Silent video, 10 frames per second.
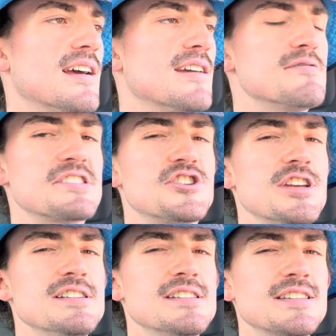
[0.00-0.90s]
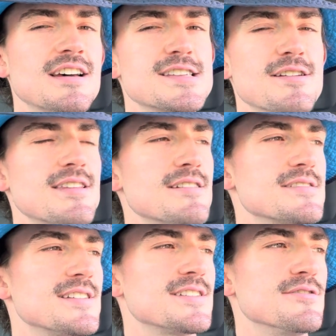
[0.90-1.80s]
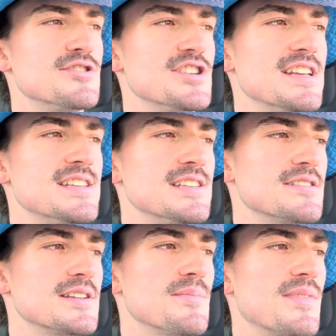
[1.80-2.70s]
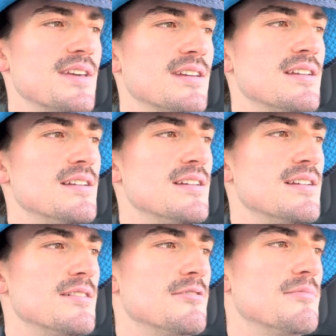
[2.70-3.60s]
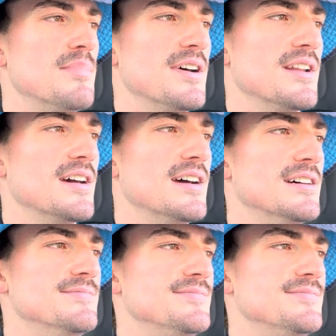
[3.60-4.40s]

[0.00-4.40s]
it was a cheese sauce, I think it was a little too cheesy or something, but it